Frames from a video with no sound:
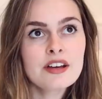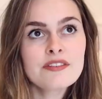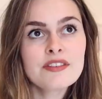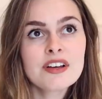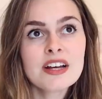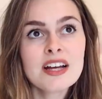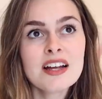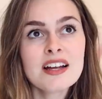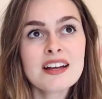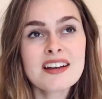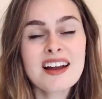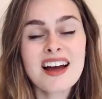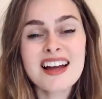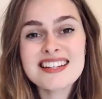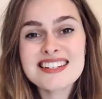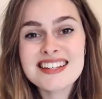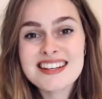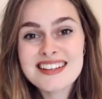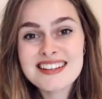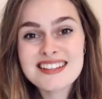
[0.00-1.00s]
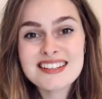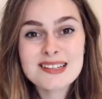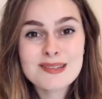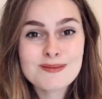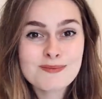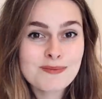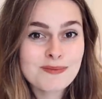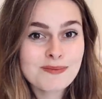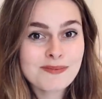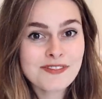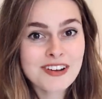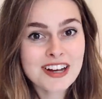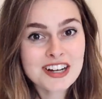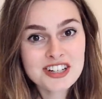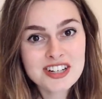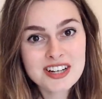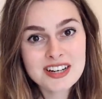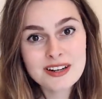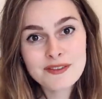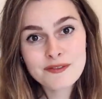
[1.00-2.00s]
of 90s
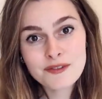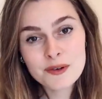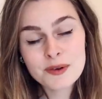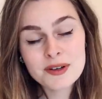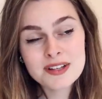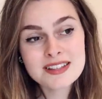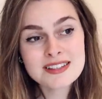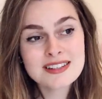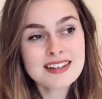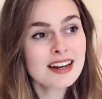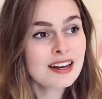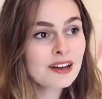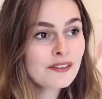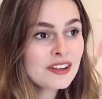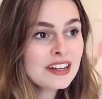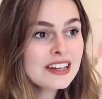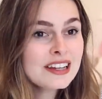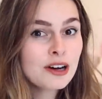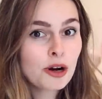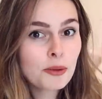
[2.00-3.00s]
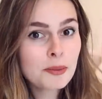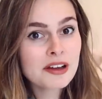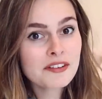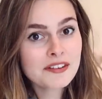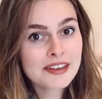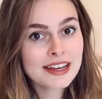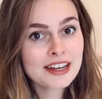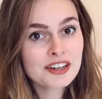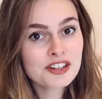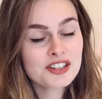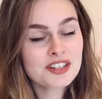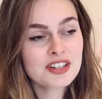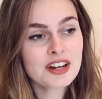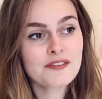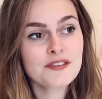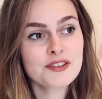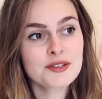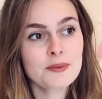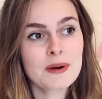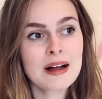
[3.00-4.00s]
fashion influenced. I love a little bit of kitsch
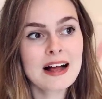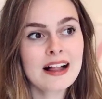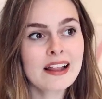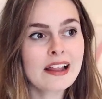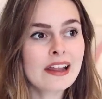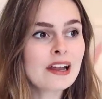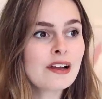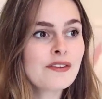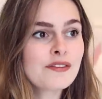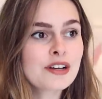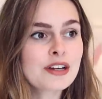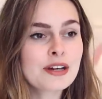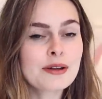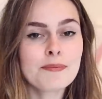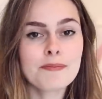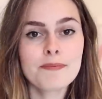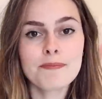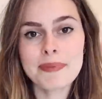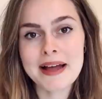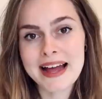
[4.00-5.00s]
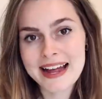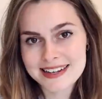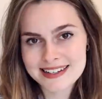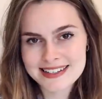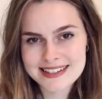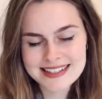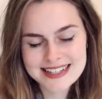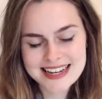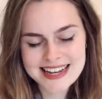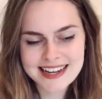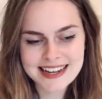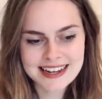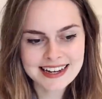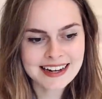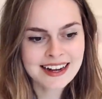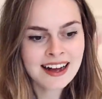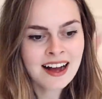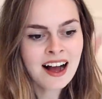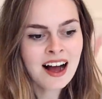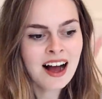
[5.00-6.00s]
stuff as well. I love a good band
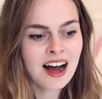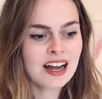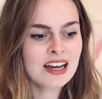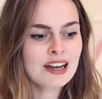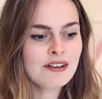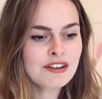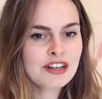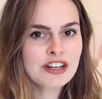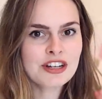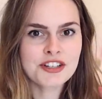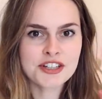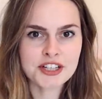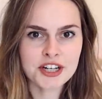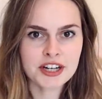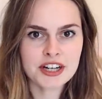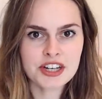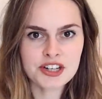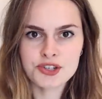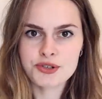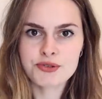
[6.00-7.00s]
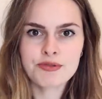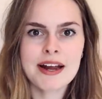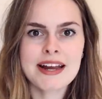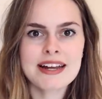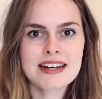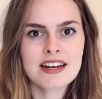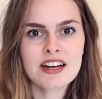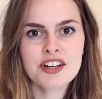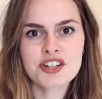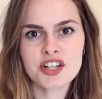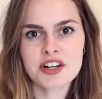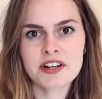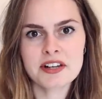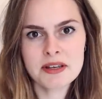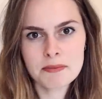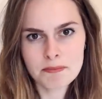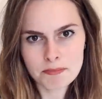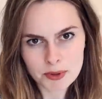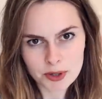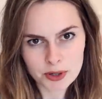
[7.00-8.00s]
tee. I love a good chunky trainer,
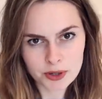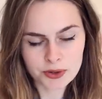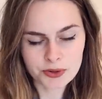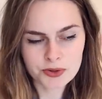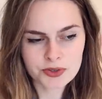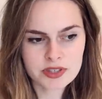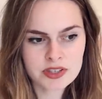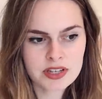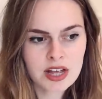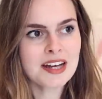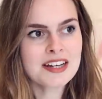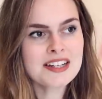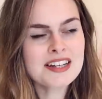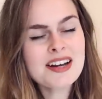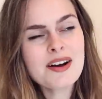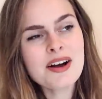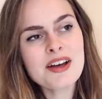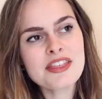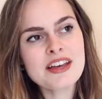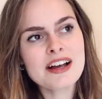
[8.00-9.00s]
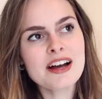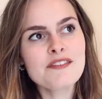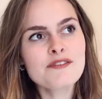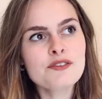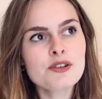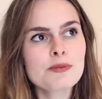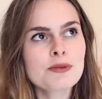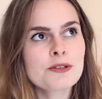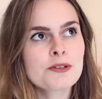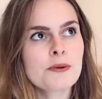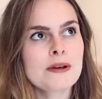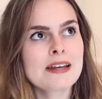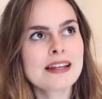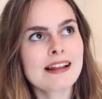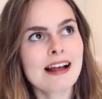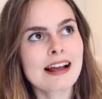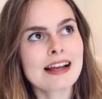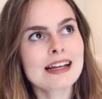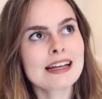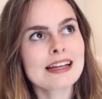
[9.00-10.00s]
chunky boots. I don't know, I think I fall between
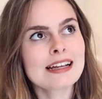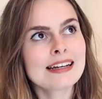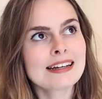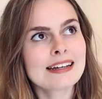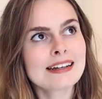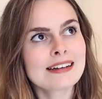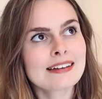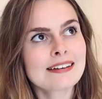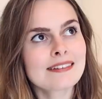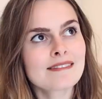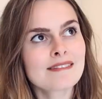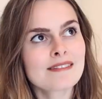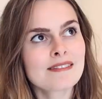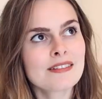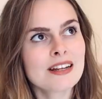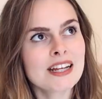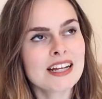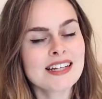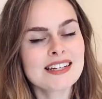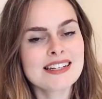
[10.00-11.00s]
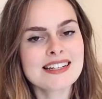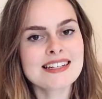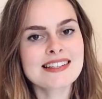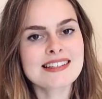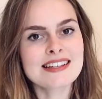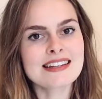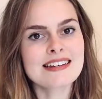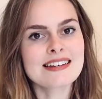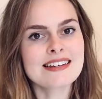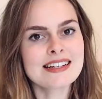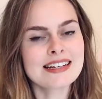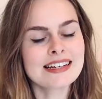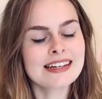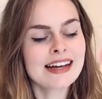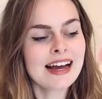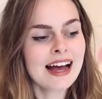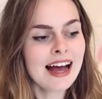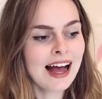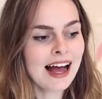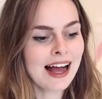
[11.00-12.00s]
like an indie
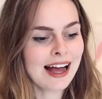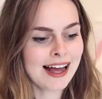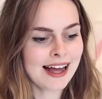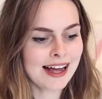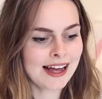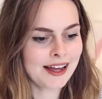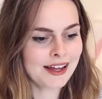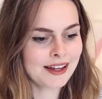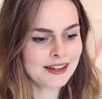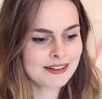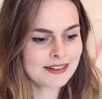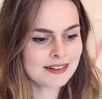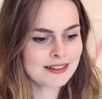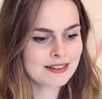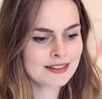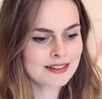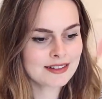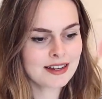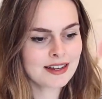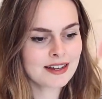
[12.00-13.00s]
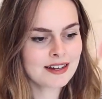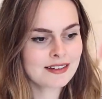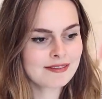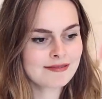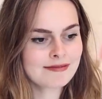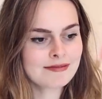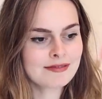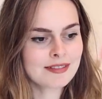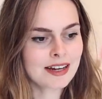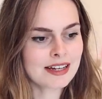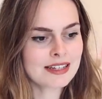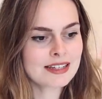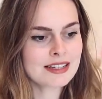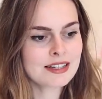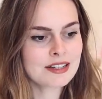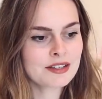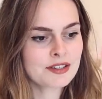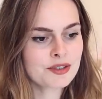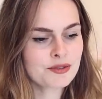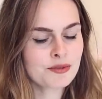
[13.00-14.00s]
Cindy and
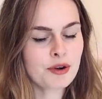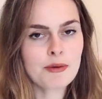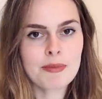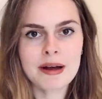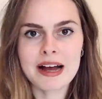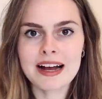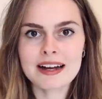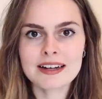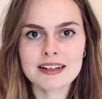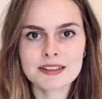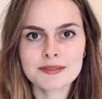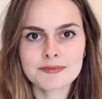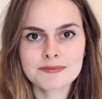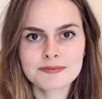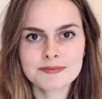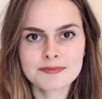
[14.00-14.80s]
90s throwback